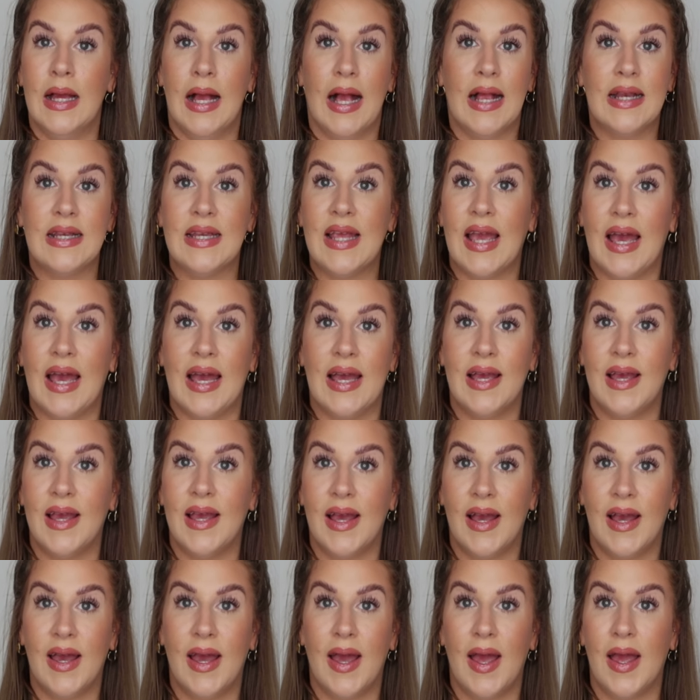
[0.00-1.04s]
And
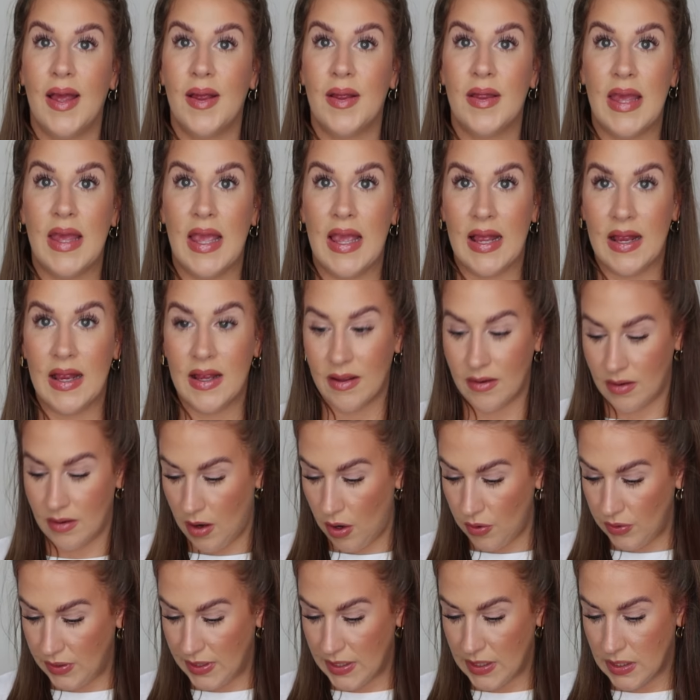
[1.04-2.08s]
yeah,
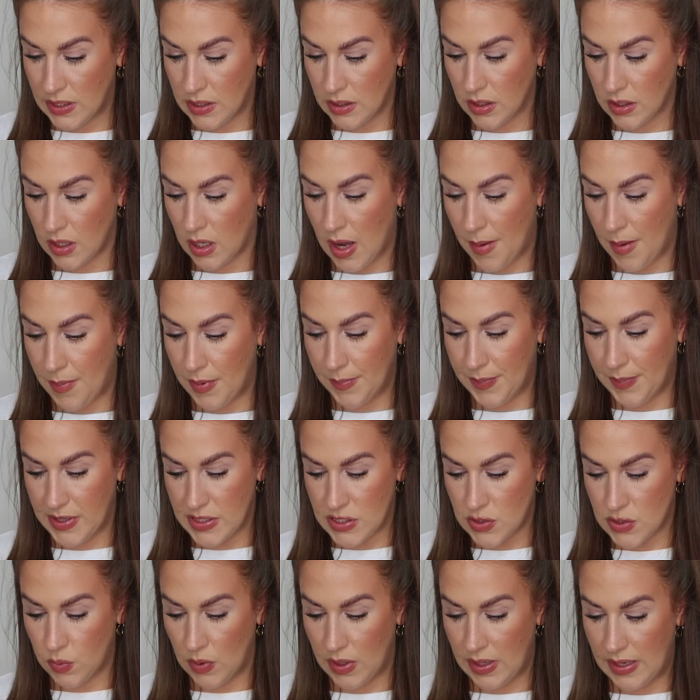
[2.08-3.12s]
only a couple of
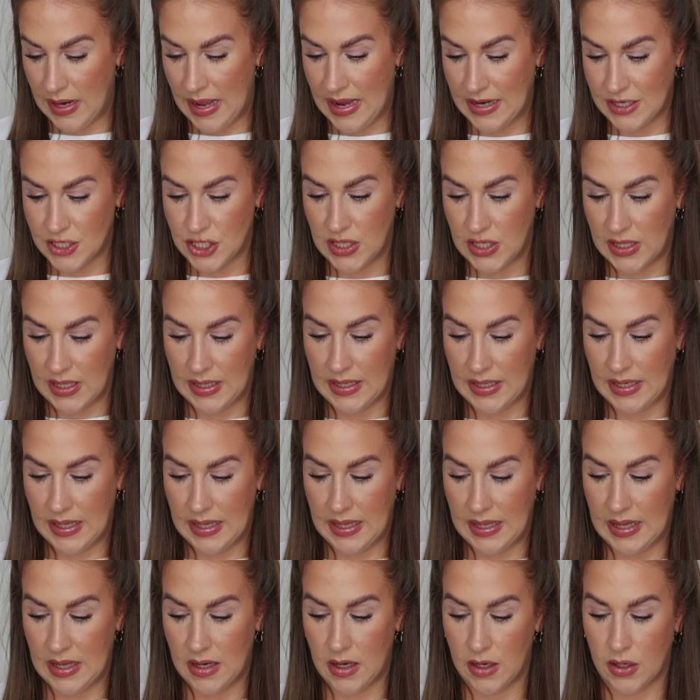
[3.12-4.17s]
bits were actually in
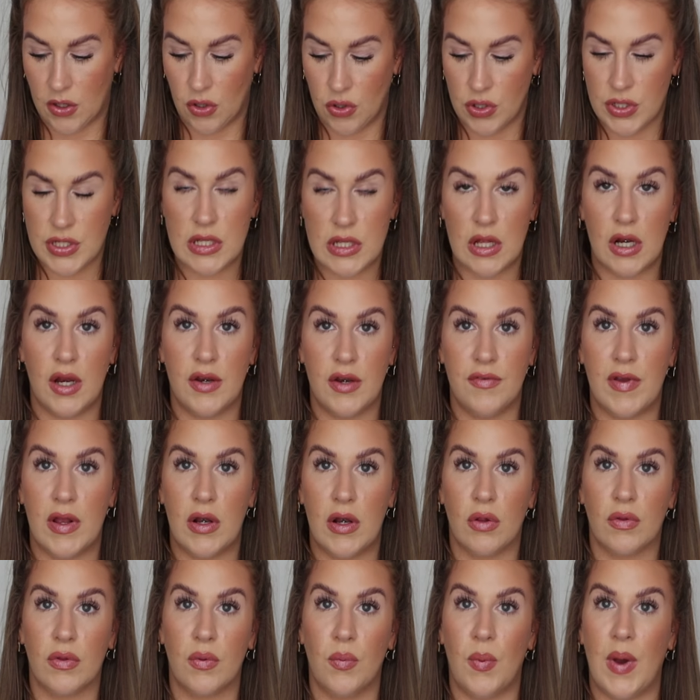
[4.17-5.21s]
here and I'd lost a load of it
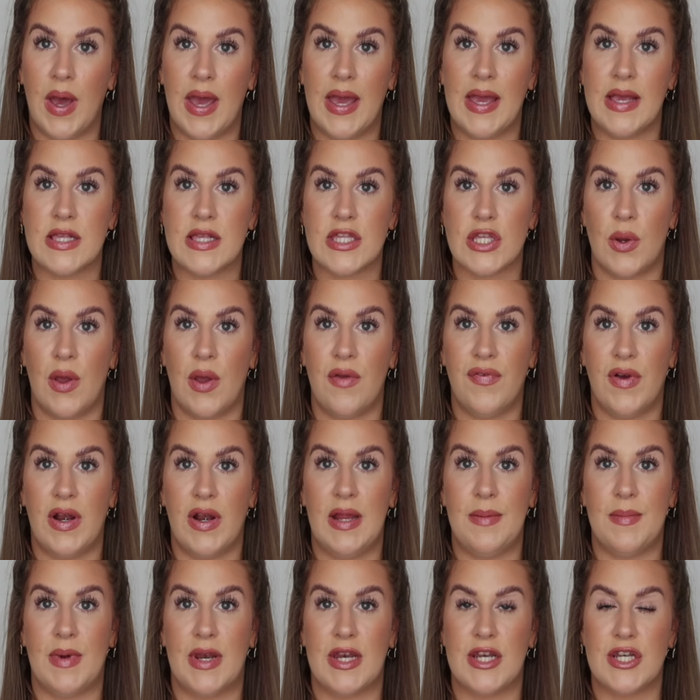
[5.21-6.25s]
along the way. So I
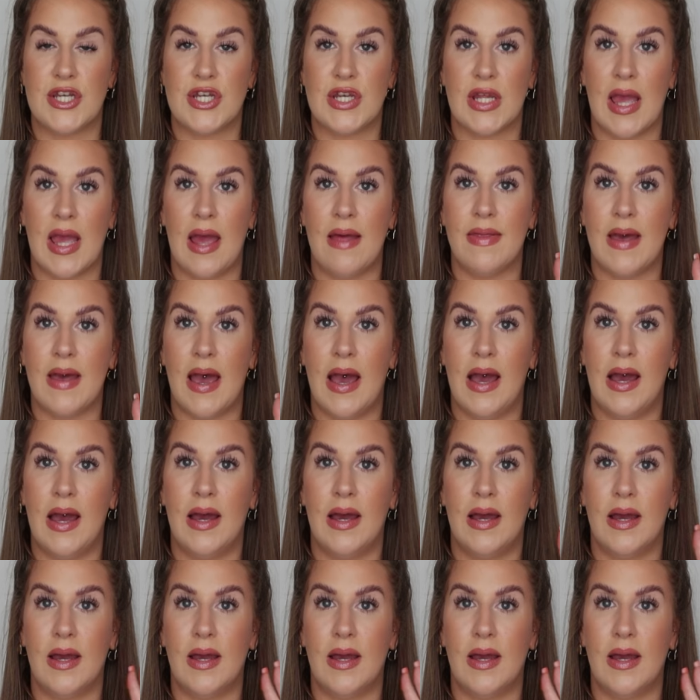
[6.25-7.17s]
finally managed to get that